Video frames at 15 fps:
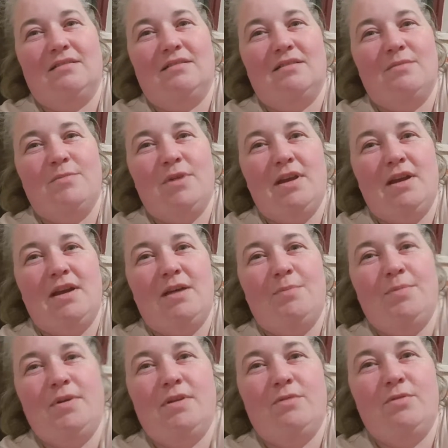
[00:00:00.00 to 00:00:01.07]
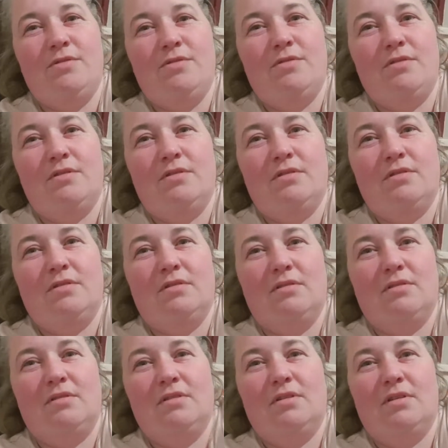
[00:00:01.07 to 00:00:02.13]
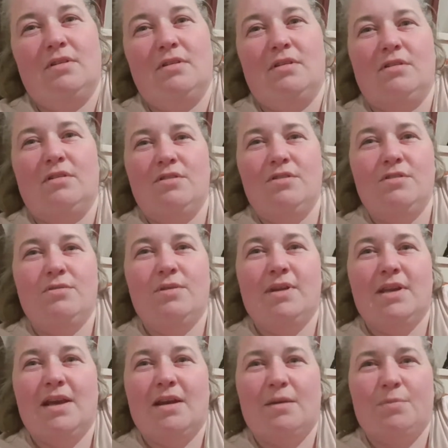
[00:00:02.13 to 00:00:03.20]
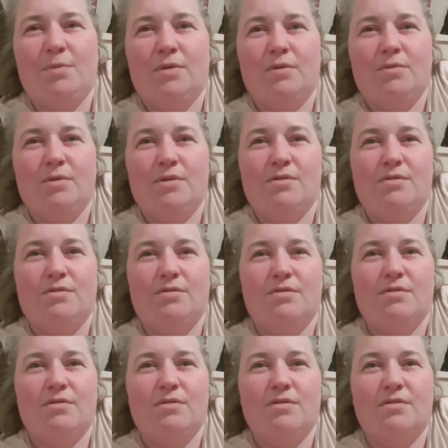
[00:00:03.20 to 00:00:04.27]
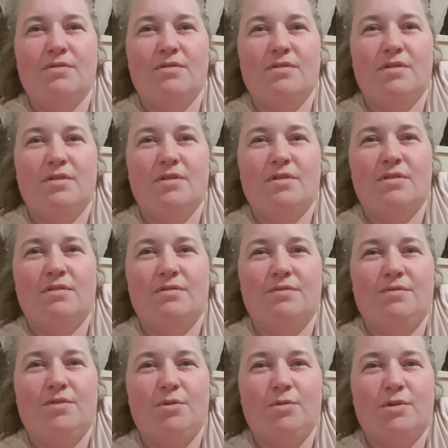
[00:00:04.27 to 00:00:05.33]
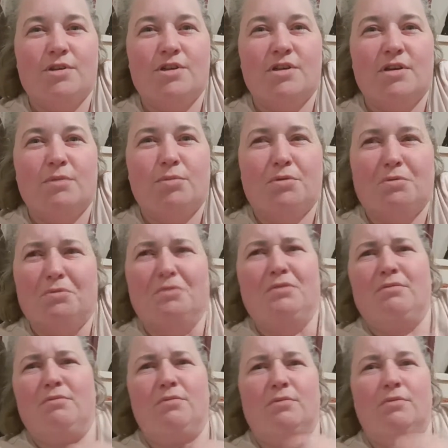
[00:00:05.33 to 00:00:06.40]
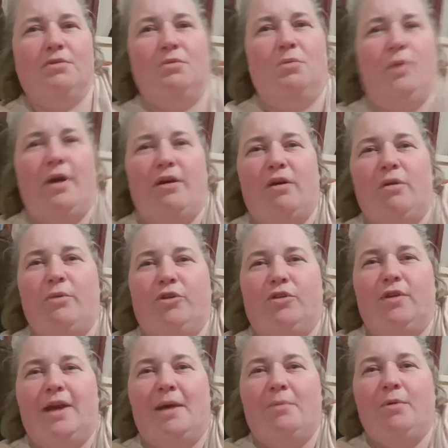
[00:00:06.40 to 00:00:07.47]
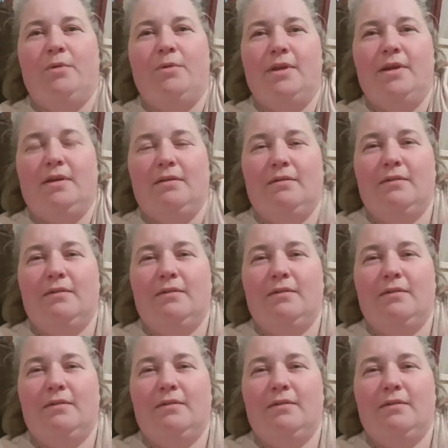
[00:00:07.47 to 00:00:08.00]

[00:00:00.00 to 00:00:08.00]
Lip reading: Am I happier with... Are you any happier with your viewership? Wasn't where I was unhappy with it.